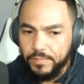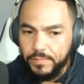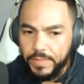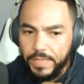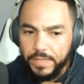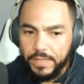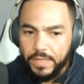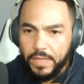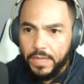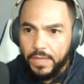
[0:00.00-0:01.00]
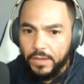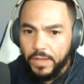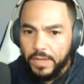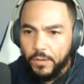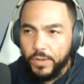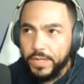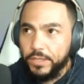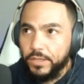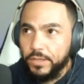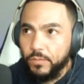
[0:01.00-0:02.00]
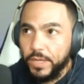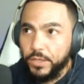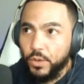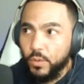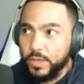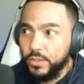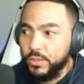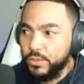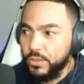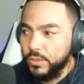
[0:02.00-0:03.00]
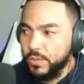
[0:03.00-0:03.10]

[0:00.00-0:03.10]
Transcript: Yeah. What I don't want to do too